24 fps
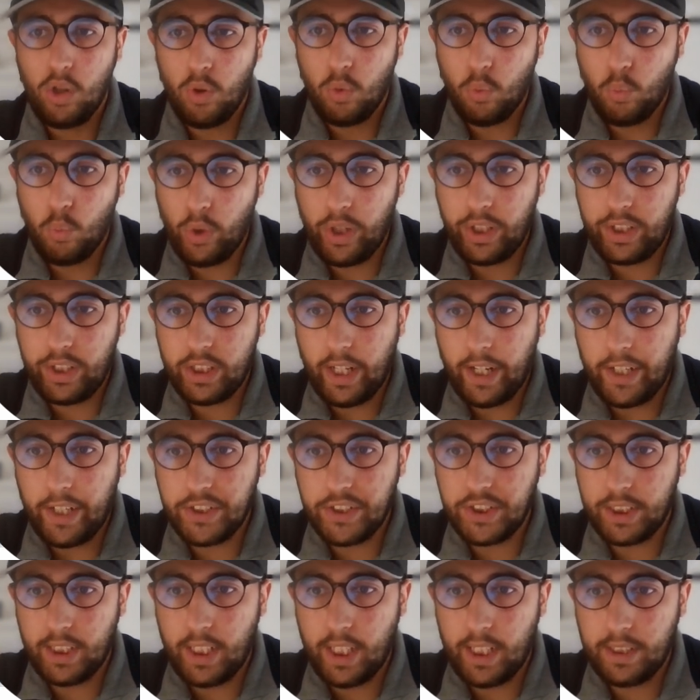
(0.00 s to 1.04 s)
we
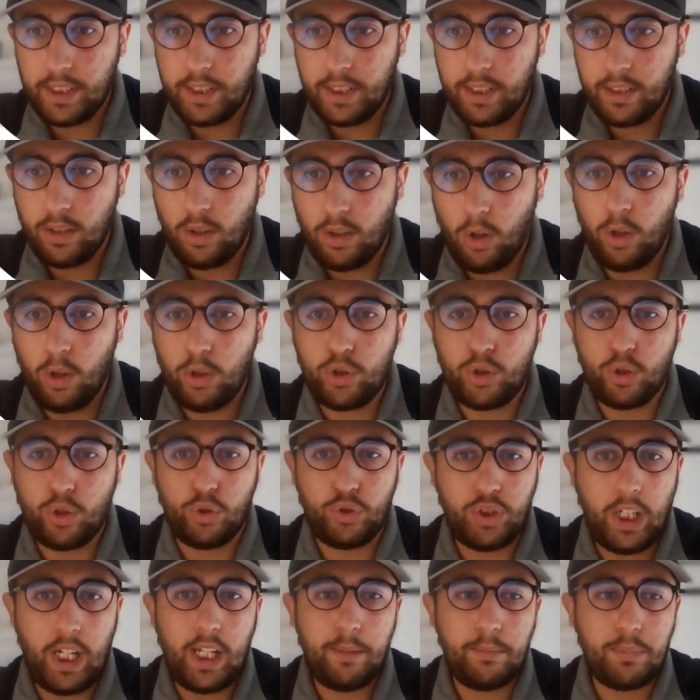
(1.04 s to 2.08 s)
targeted also
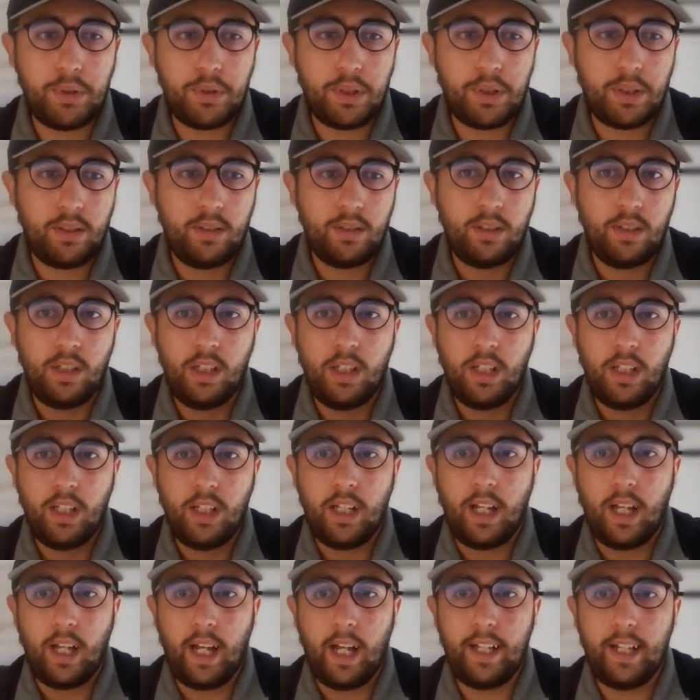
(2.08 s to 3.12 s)
James,
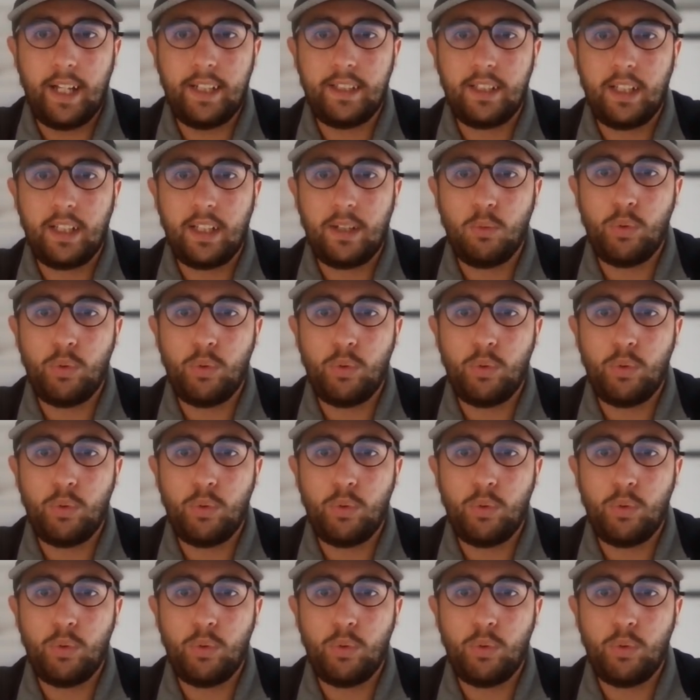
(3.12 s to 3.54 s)
and we